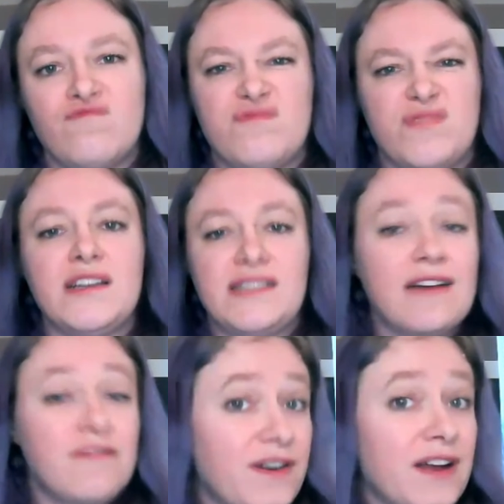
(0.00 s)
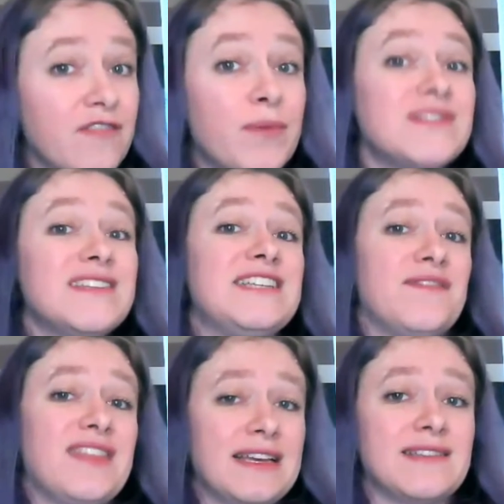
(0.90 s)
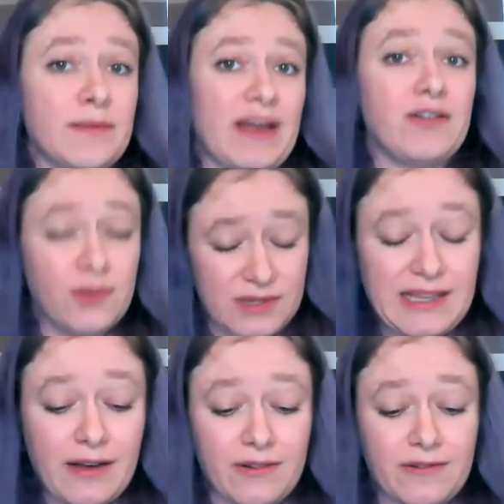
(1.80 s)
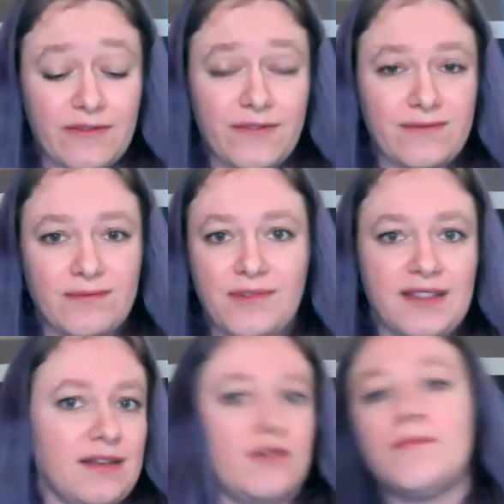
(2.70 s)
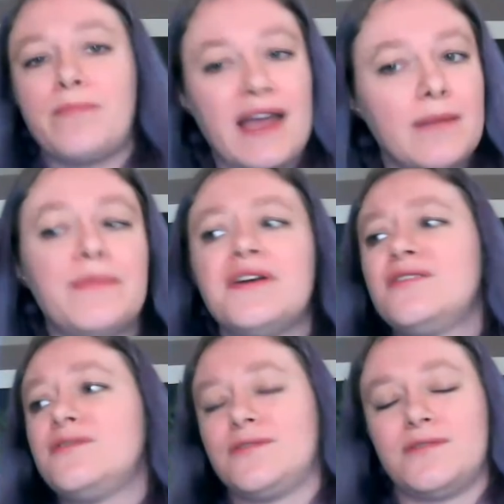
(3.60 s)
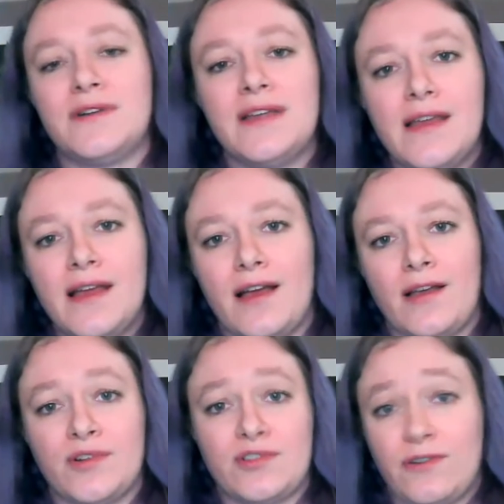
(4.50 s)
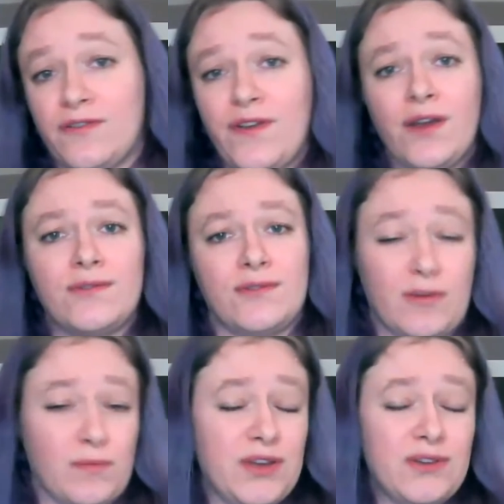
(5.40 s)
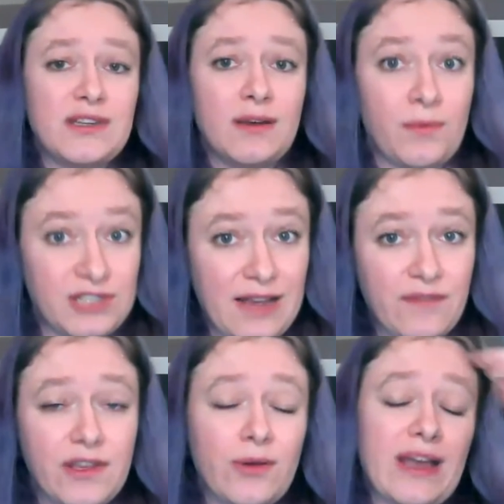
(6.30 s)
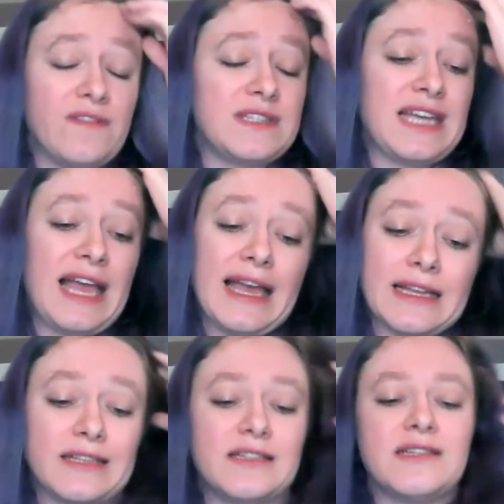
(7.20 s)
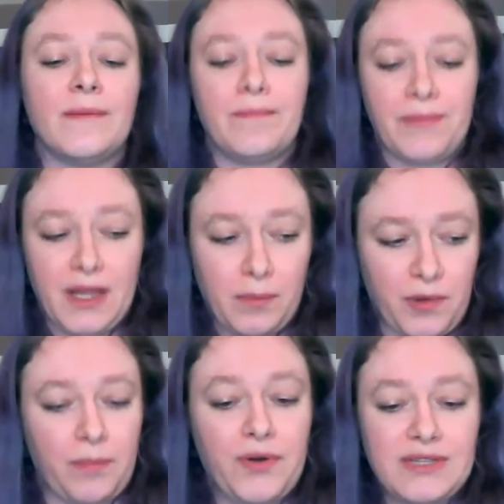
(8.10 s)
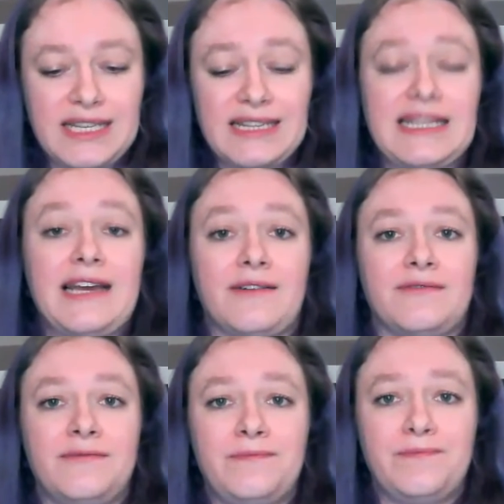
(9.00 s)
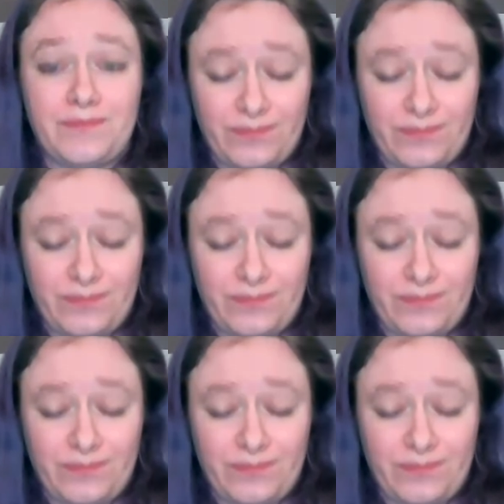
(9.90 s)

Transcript: Write down 5 positive things about yourself, whether on paper or on your phone or computer, whatever you have to hand, but put it down